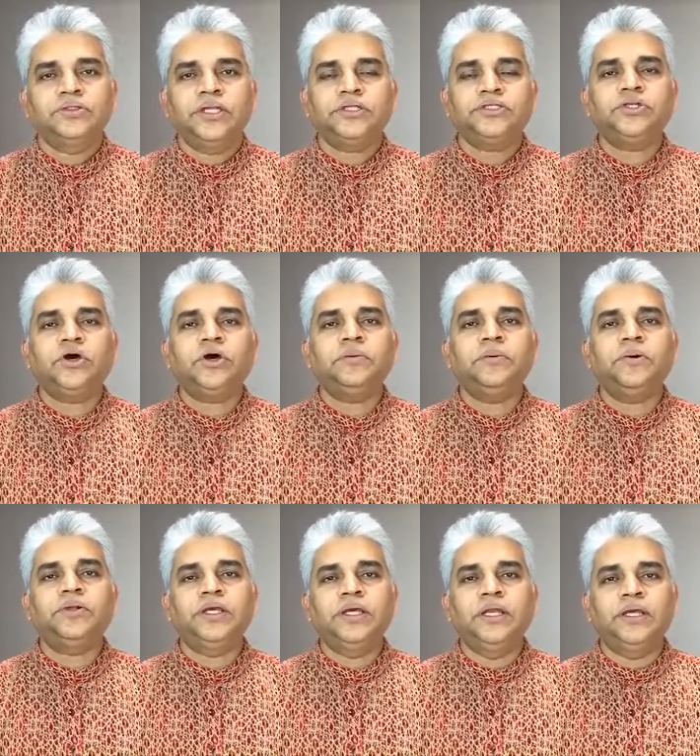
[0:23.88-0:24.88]
let's talk
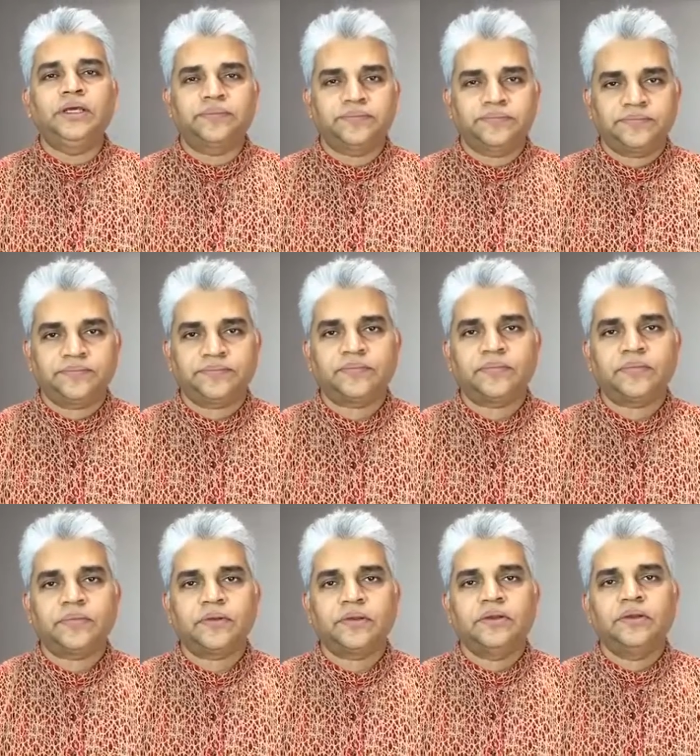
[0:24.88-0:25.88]
about healing.
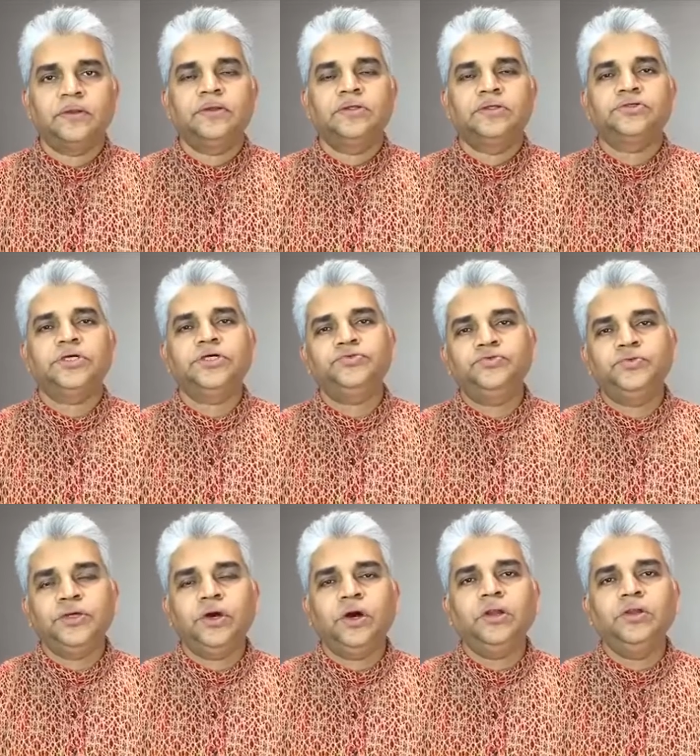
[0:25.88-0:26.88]
So as
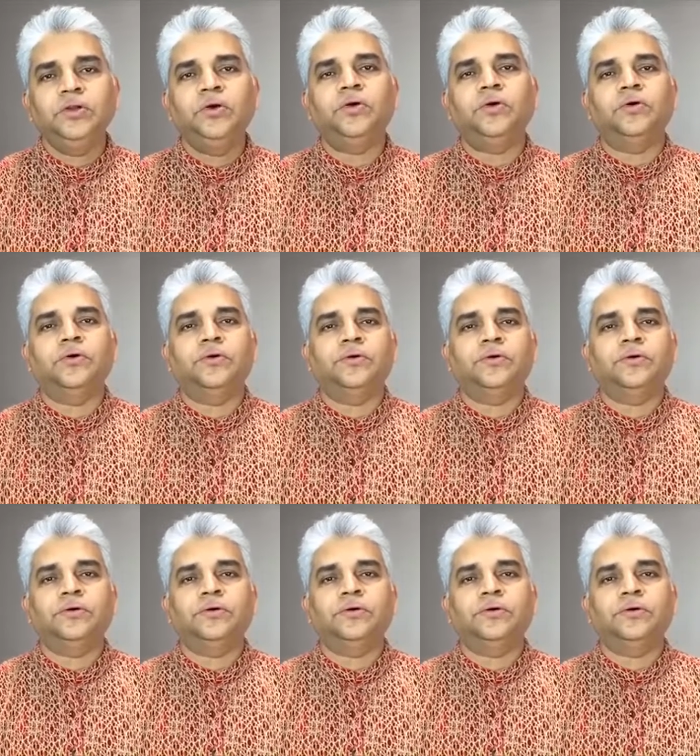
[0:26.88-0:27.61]
we all know,